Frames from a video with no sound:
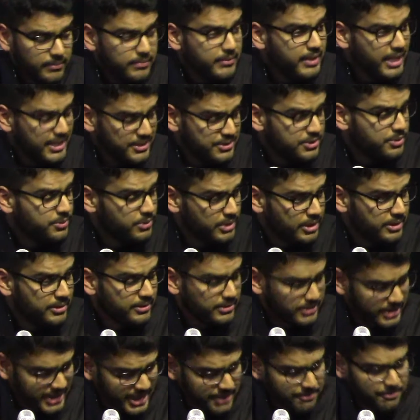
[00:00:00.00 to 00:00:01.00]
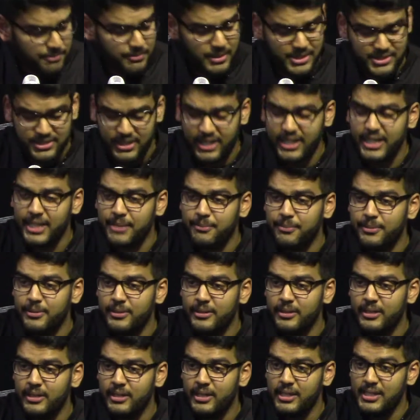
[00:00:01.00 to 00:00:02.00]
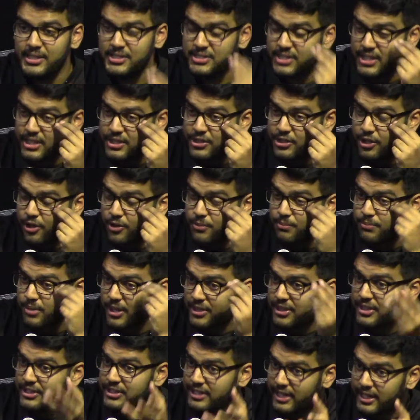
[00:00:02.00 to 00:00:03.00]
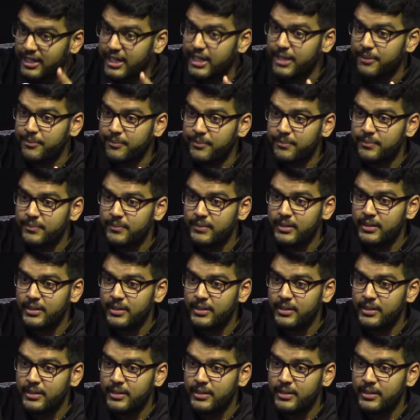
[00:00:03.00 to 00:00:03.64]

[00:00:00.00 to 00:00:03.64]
It was a deep masayib, seeing your own brother die.